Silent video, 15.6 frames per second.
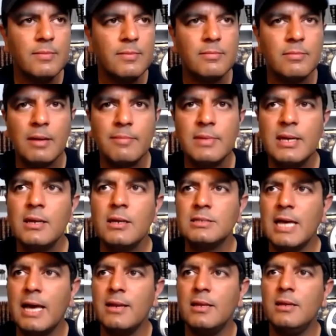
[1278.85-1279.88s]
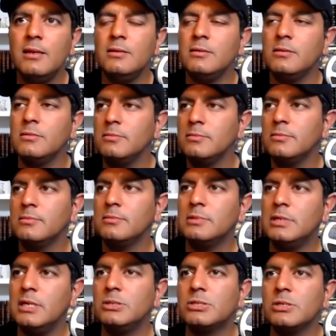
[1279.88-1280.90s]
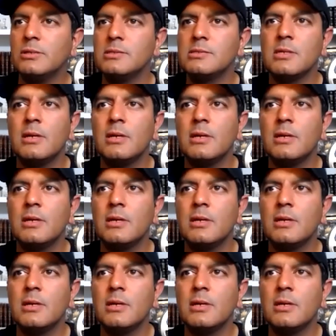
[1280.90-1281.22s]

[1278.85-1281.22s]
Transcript: mommy, daddy, teachers,